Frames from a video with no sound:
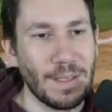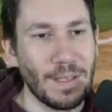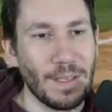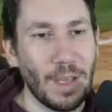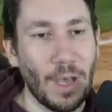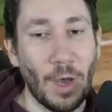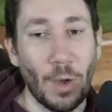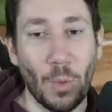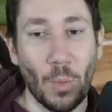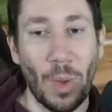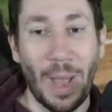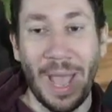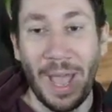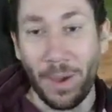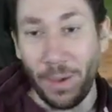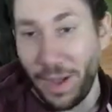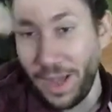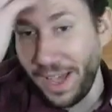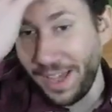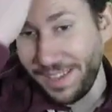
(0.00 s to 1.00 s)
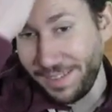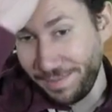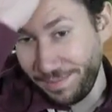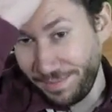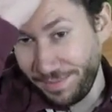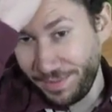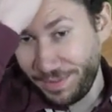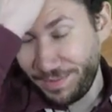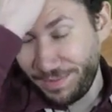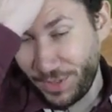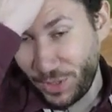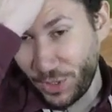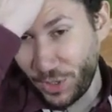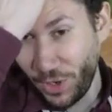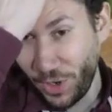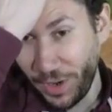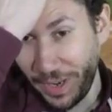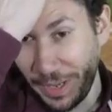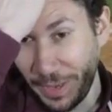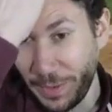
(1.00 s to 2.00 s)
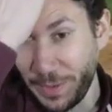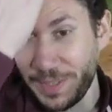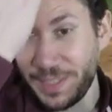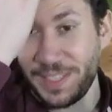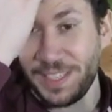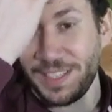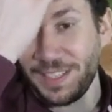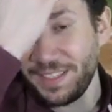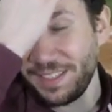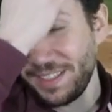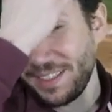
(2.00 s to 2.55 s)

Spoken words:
Oh, wow. Sure, AOC.